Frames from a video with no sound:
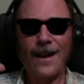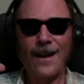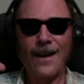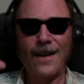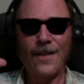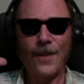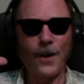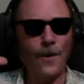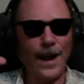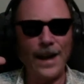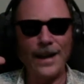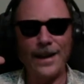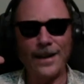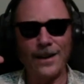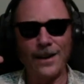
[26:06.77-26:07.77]
The
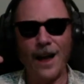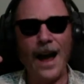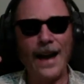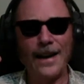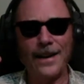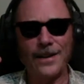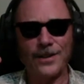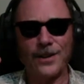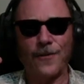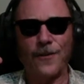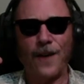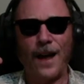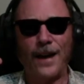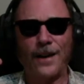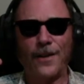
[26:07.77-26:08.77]
radial line is the
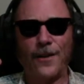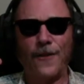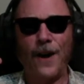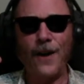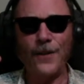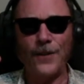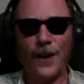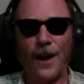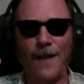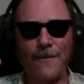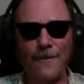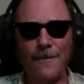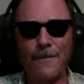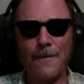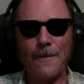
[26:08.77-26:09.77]
flight of the photon,
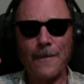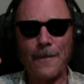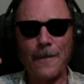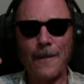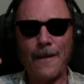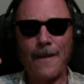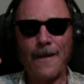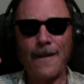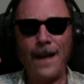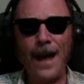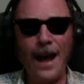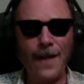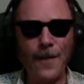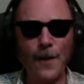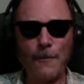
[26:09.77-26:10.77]

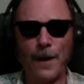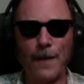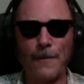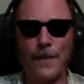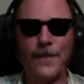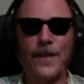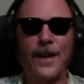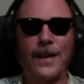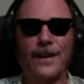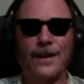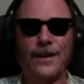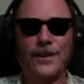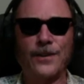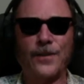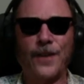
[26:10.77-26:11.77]
and the perpendicular
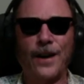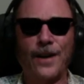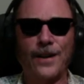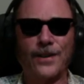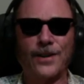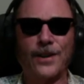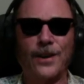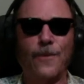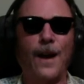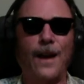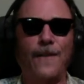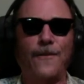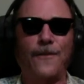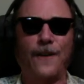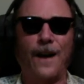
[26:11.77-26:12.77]
sphere is the
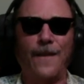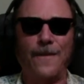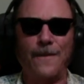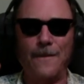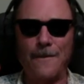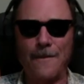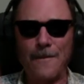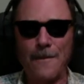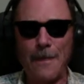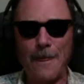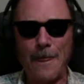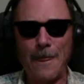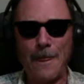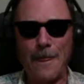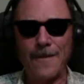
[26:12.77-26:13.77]
wavefront.
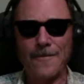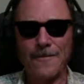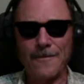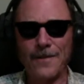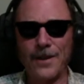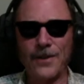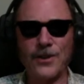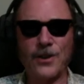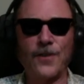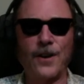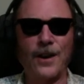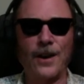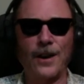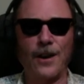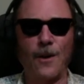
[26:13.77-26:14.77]
The
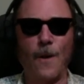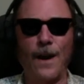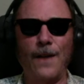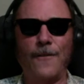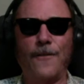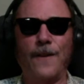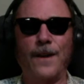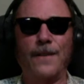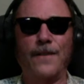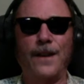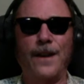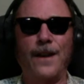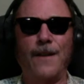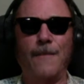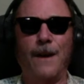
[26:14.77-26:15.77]
spherical wavefront of
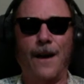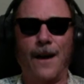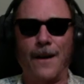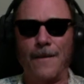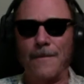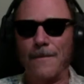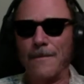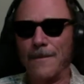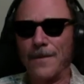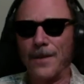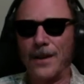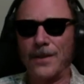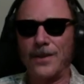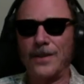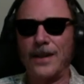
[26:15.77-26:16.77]
EMR.
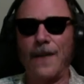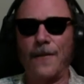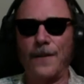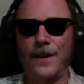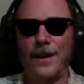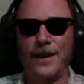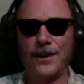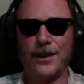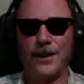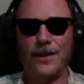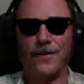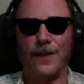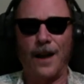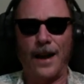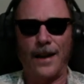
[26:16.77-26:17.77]
The definition of
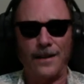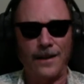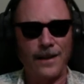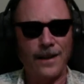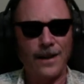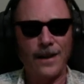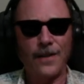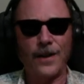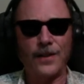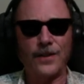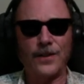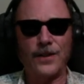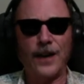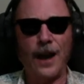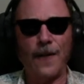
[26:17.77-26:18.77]
light. The
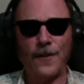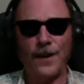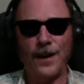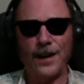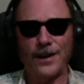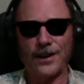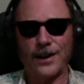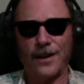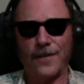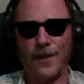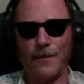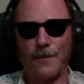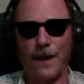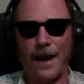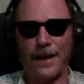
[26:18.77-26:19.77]
definition of the
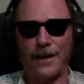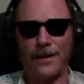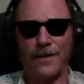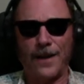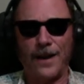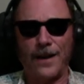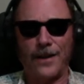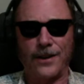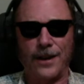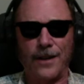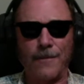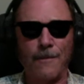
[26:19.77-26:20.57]
packet of energy.